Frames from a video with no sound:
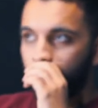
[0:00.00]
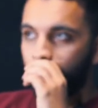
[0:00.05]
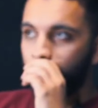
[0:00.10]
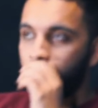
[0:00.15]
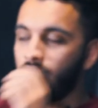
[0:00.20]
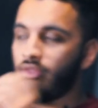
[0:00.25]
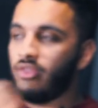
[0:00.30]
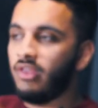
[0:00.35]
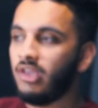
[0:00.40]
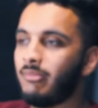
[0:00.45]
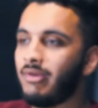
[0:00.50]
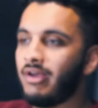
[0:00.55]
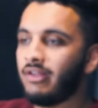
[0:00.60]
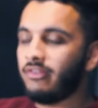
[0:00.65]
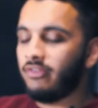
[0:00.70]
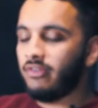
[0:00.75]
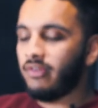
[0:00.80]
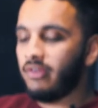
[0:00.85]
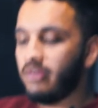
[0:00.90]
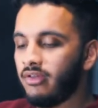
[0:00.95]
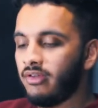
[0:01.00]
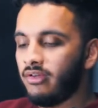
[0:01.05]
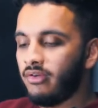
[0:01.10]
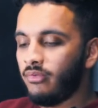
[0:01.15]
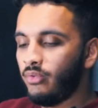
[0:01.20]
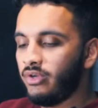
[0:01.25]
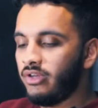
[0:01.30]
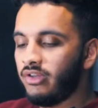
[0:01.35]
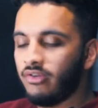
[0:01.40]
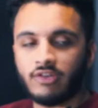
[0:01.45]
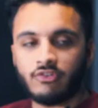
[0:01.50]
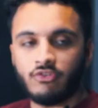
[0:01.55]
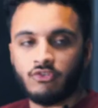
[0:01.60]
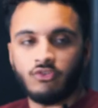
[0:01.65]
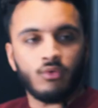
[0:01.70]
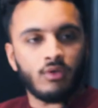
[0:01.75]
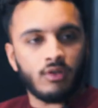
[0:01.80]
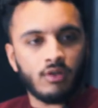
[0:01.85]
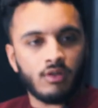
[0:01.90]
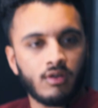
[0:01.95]
When you think about it, we didn't actually
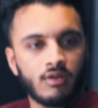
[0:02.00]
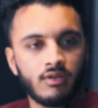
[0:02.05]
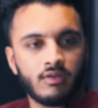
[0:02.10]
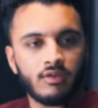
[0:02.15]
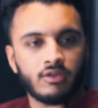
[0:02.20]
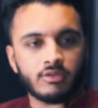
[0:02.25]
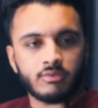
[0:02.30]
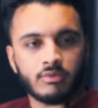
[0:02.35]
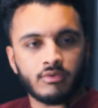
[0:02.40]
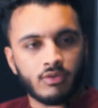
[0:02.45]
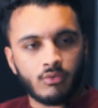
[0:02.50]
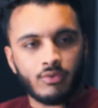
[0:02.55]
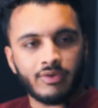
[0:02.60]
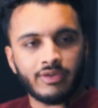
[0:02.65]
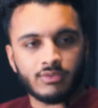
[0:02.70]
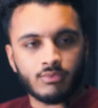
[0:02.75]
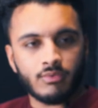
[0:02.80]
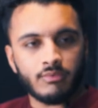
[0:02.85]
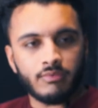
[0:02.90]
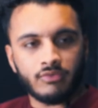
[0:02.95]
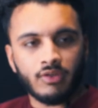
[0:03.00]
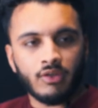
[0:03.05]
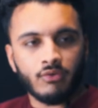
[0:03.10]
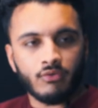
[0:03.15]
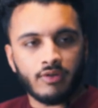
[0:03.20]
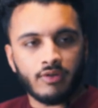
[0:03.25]
do a lot. It was probably the quickest one we've done,